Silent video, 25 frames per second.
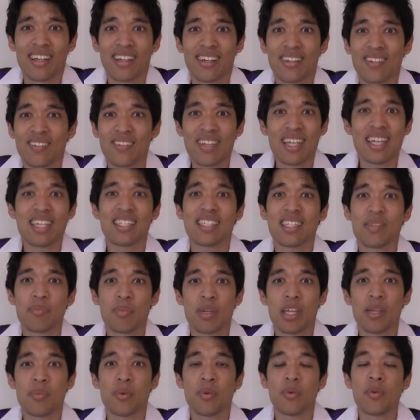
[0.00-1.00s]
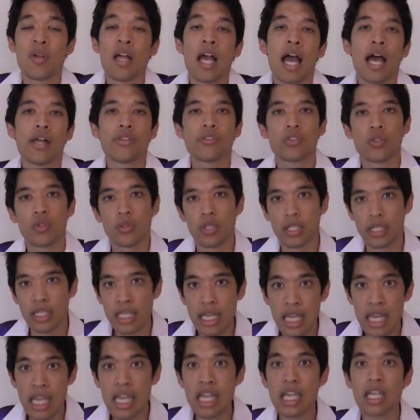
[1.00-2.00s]
Crazy people. And so the
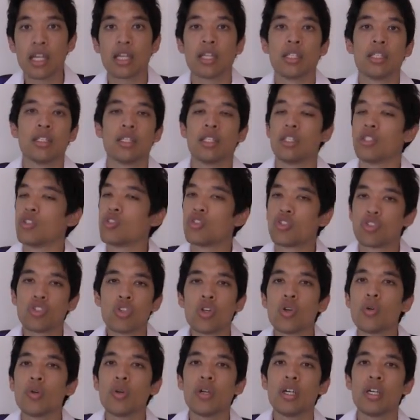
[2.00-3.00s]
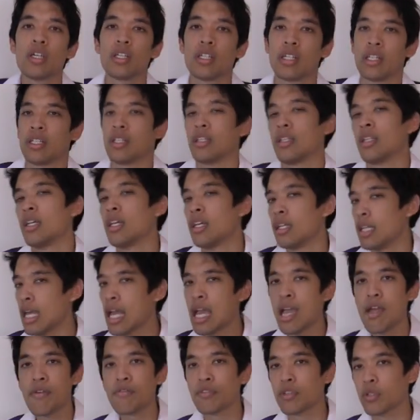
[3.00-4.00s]
king and the steward and
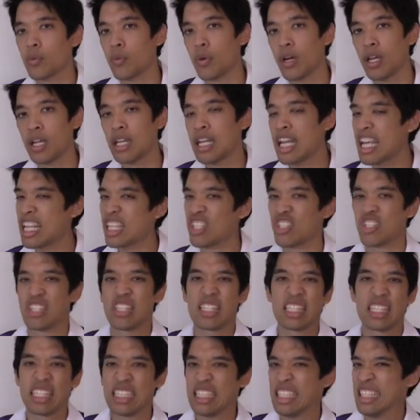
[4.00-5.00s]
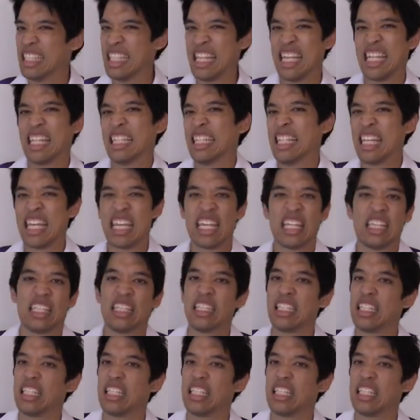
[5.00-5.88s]
everyone just they